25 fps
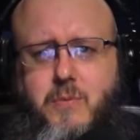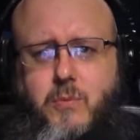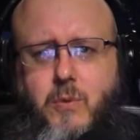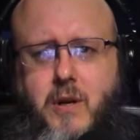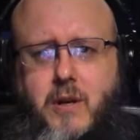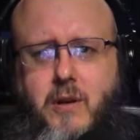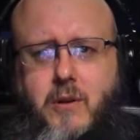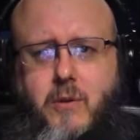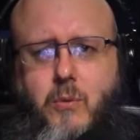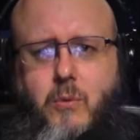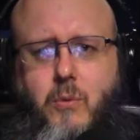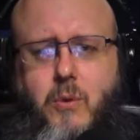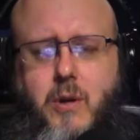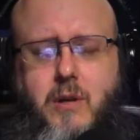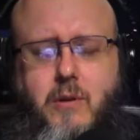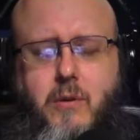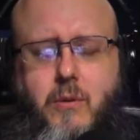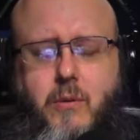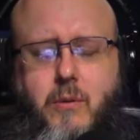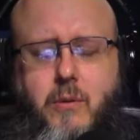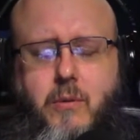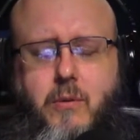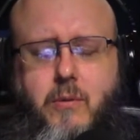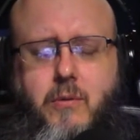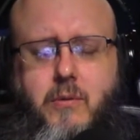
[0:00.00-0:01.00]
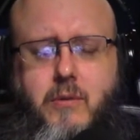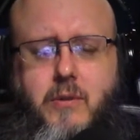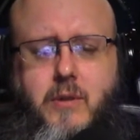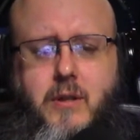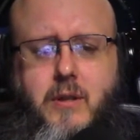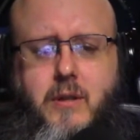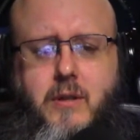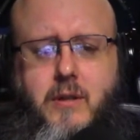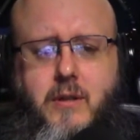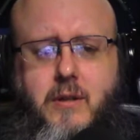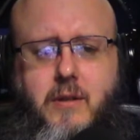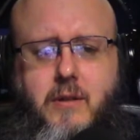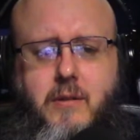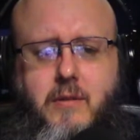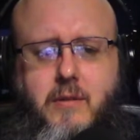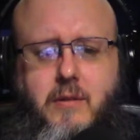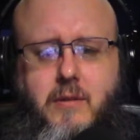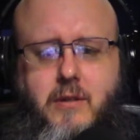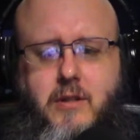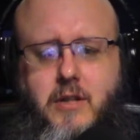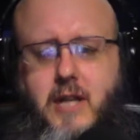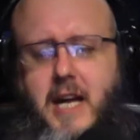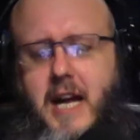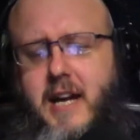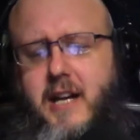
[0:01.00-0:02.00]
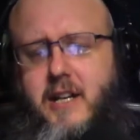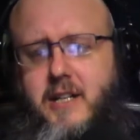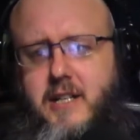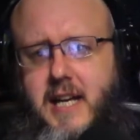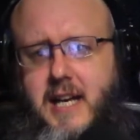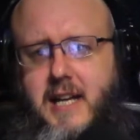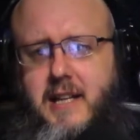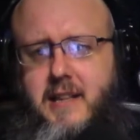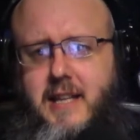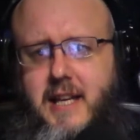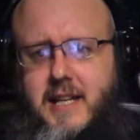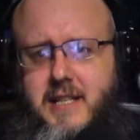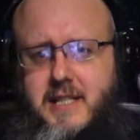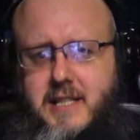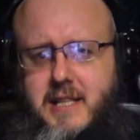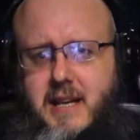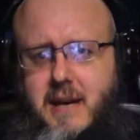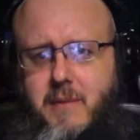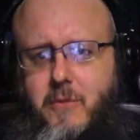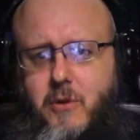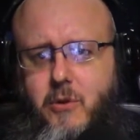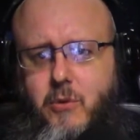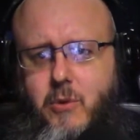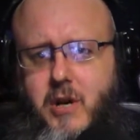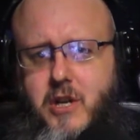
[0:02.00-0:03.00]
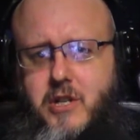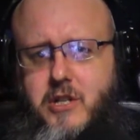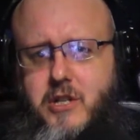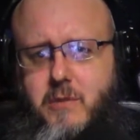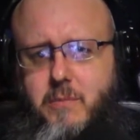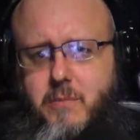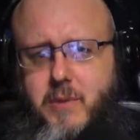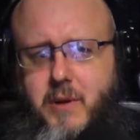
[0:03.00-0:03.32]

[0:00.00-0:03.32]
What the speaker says: What kind of take that same question,